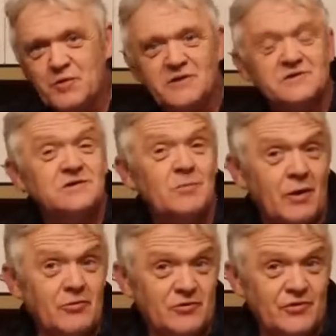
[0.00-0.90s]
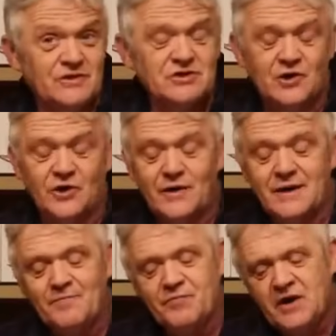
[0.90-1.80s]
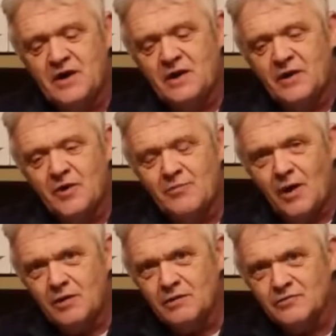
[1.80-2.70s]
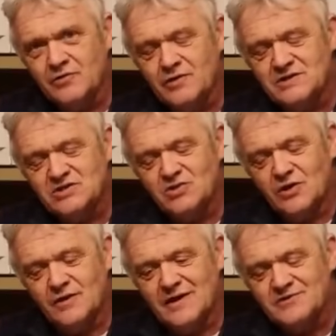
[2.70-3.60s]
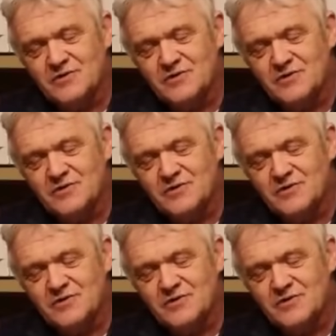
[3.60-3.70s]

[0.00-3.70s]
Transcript: because there's a moral to this story. And the moral to this story